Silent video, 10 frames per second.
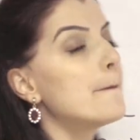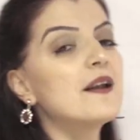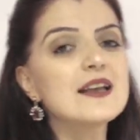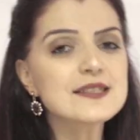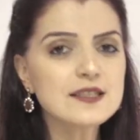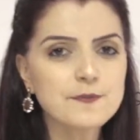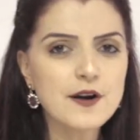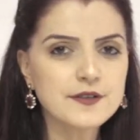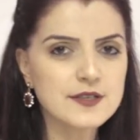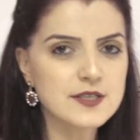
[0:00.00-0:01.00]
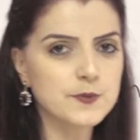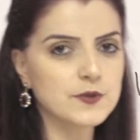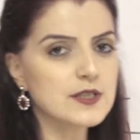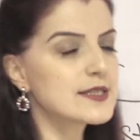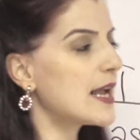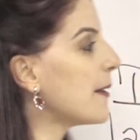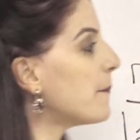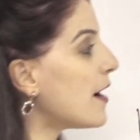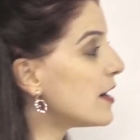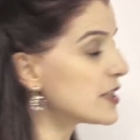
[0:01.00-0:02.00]
present participles
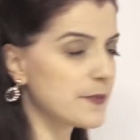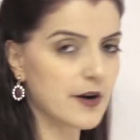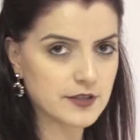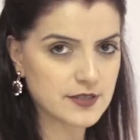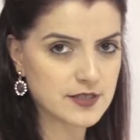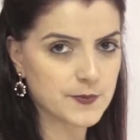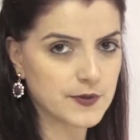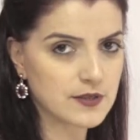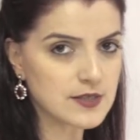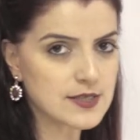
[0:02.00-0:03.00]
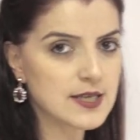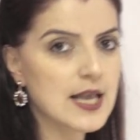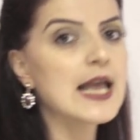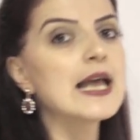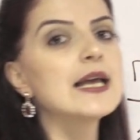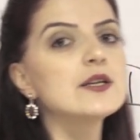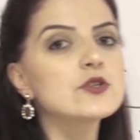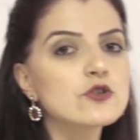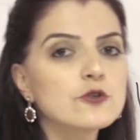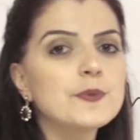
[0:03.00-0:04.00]
and past participles
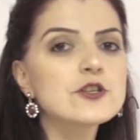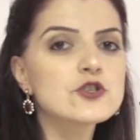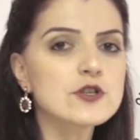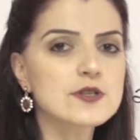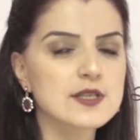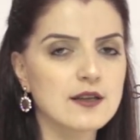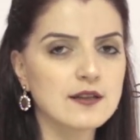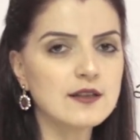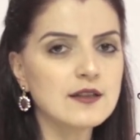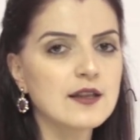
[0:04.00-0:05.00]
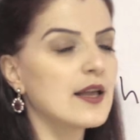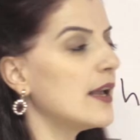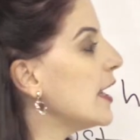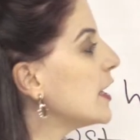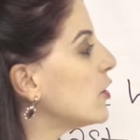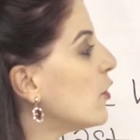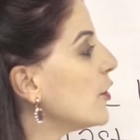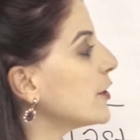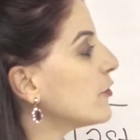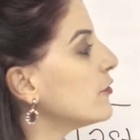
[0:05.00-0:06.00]
should be chosen
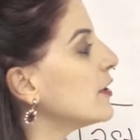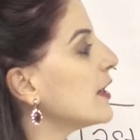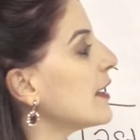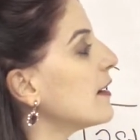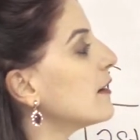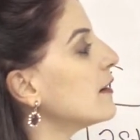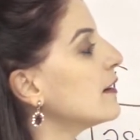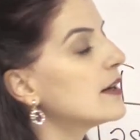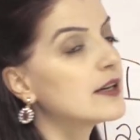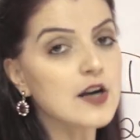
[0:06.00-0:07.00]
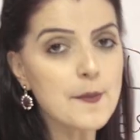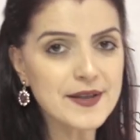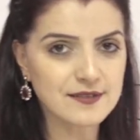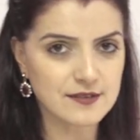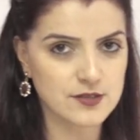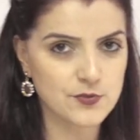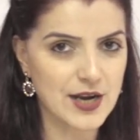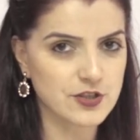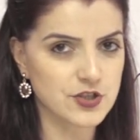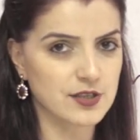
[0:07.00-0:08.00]
according to their grammatical
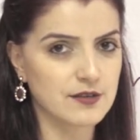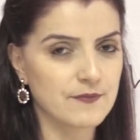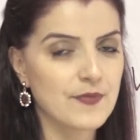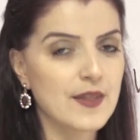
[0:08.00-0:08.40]
structure.